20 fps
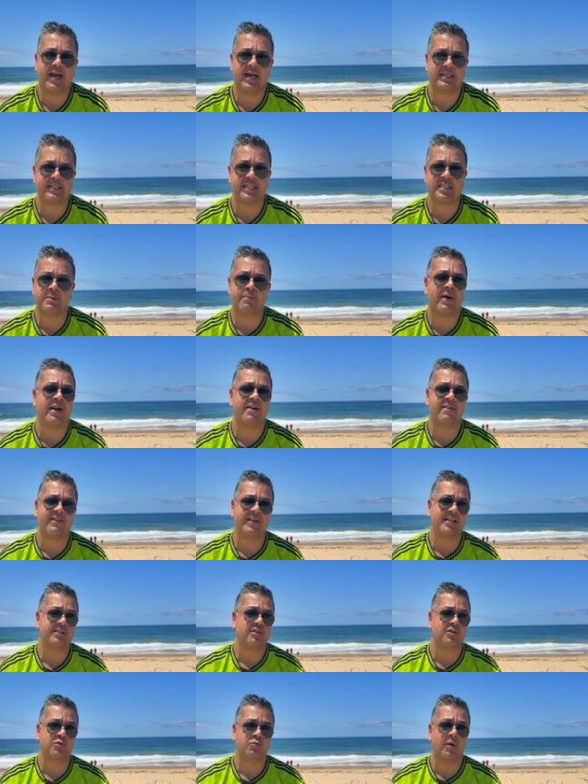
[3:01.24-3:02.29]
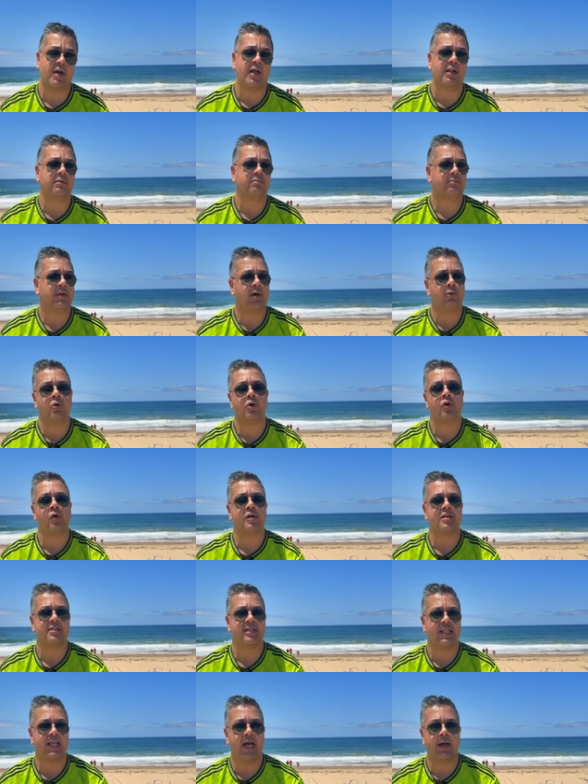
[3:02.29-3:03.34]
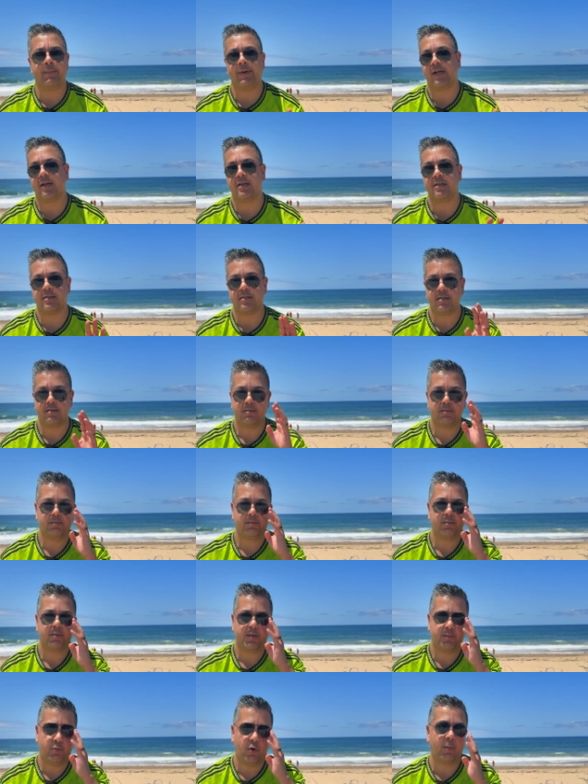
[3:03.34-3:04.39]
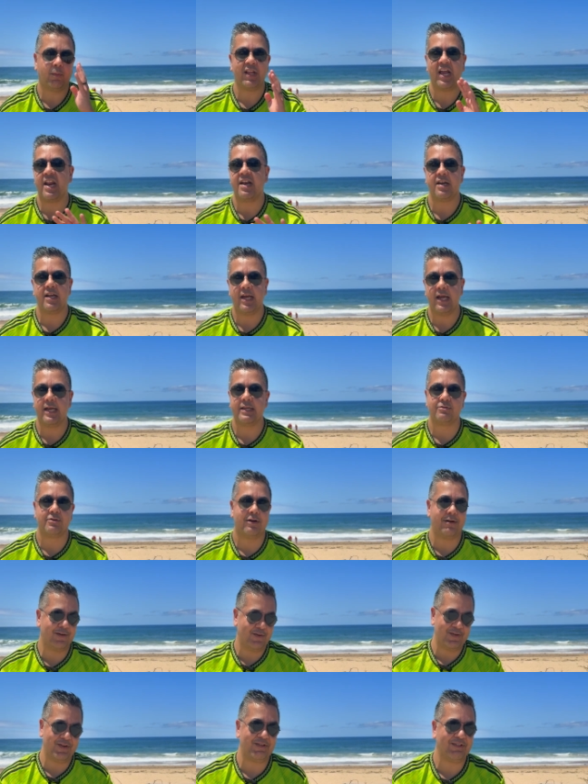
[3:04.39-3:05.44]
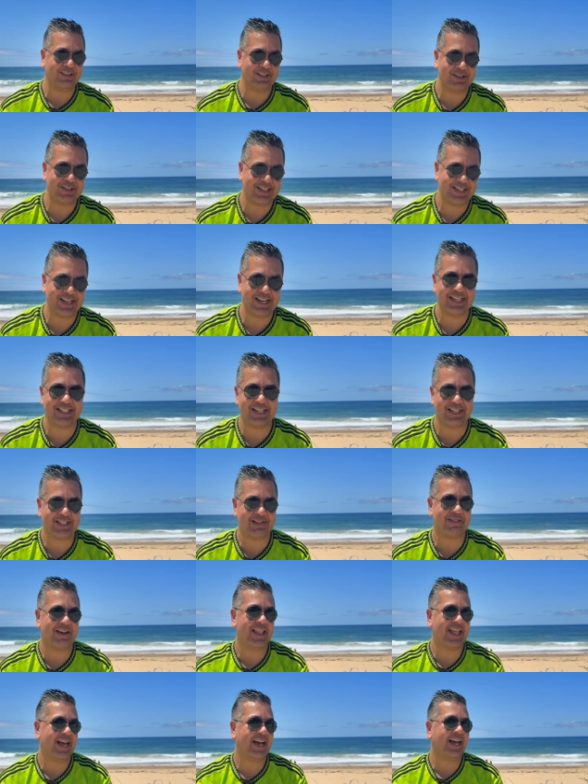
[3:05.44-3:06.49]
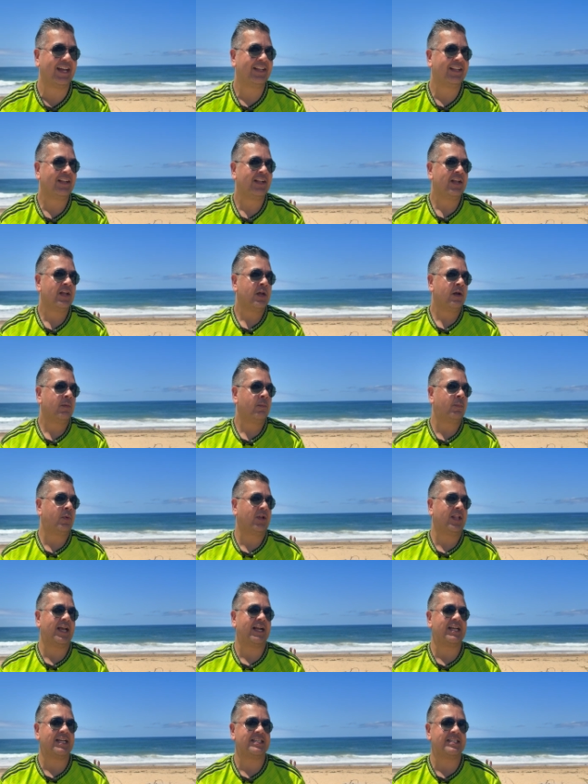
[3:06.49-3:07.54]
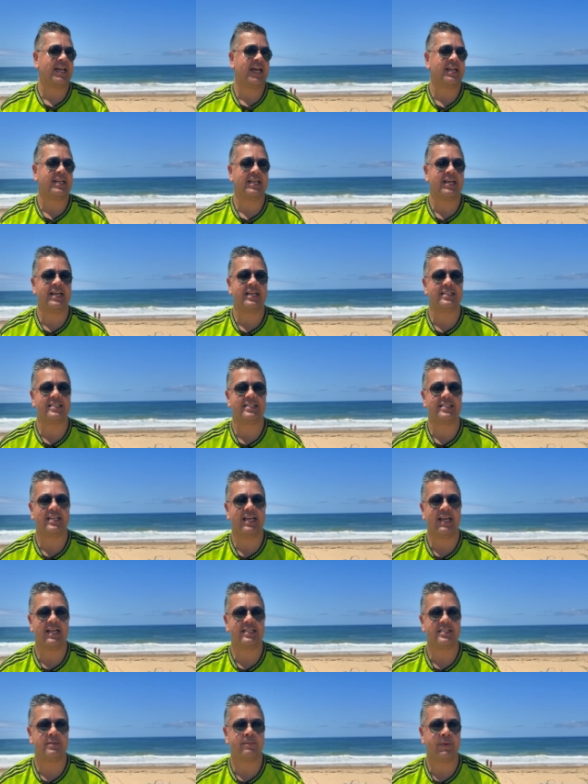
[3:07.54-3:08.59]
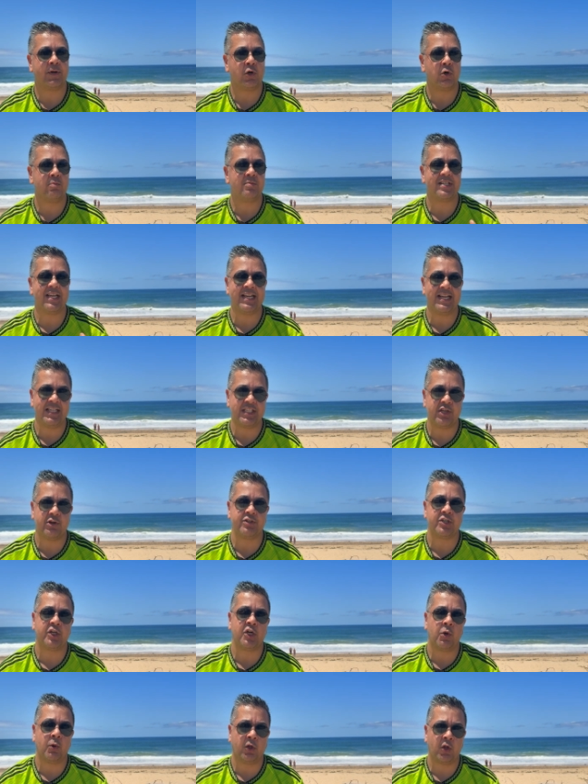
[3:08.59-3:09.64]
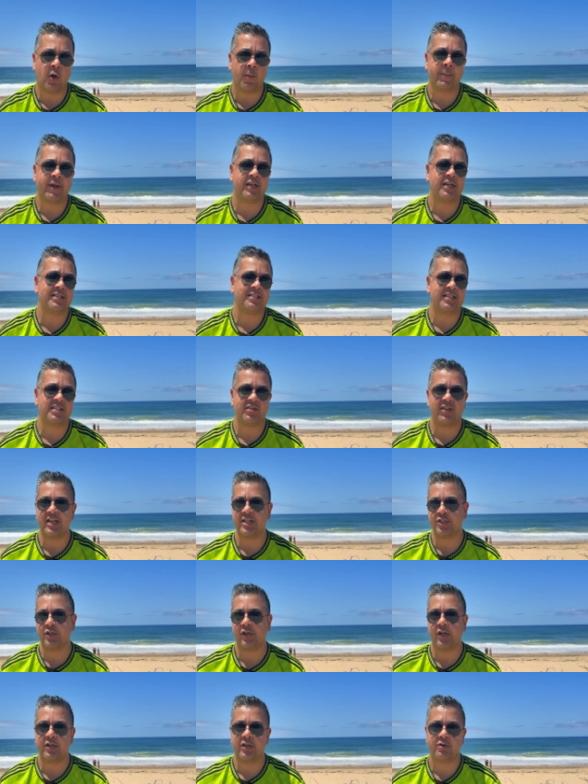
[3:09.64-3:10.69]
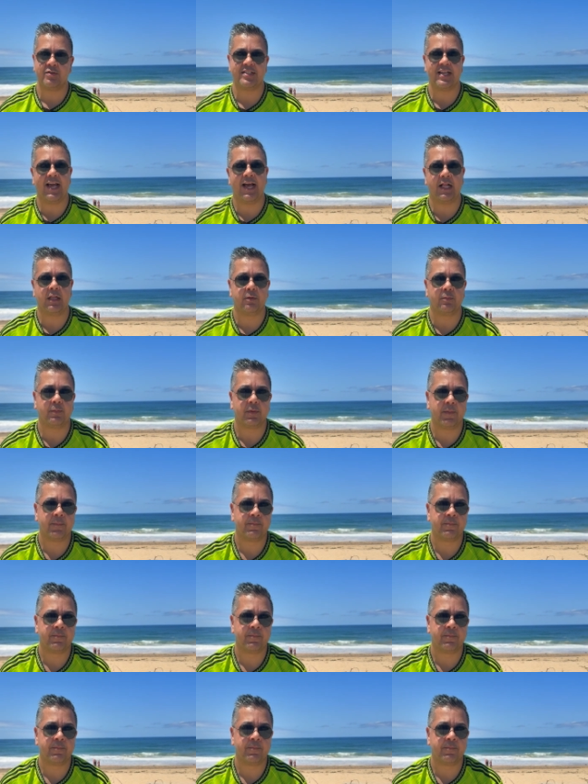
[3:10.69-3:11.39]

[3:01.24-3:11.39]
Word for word: has its benefits as well. I won't go into that because probably N D A, so I don't want to really go into details about that. But like I said, it's it becomes easier as you go along because there's things you can do to help.